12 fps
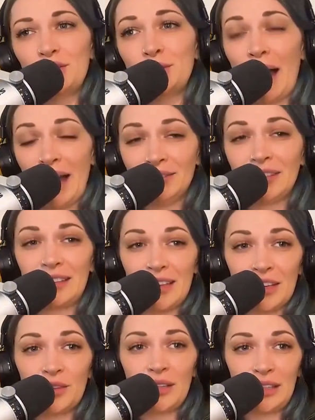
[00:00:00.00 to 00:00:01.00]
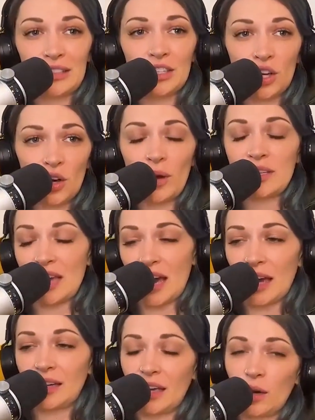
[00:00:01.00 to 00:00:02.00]
do everything you need to know as a
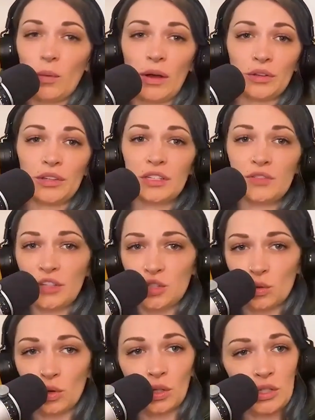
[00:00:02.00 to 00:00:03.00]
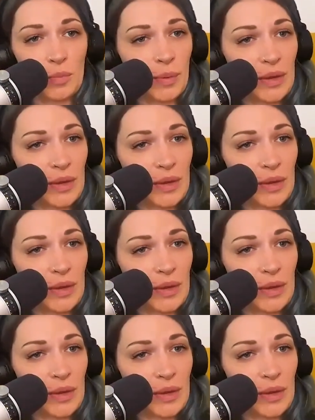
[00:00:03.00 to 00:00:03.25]
high net wealth individual or as a